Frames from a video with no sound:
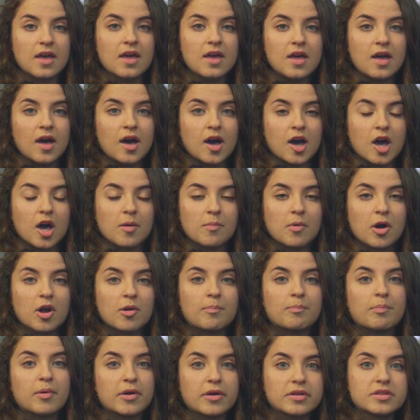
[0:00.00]
are
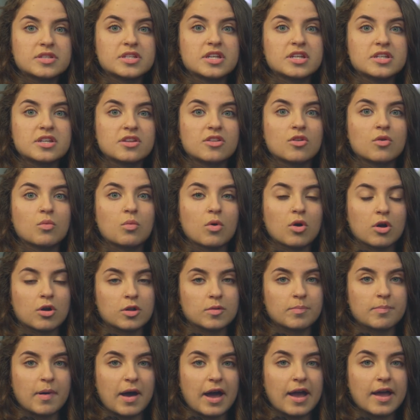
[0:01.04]
birthed into the
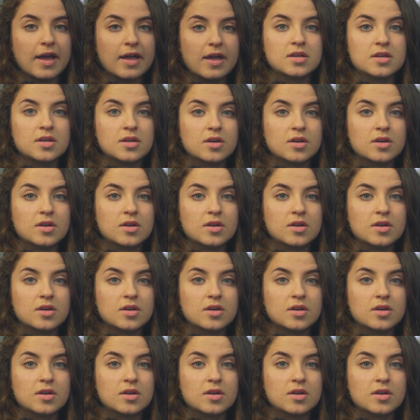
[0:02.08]
world by,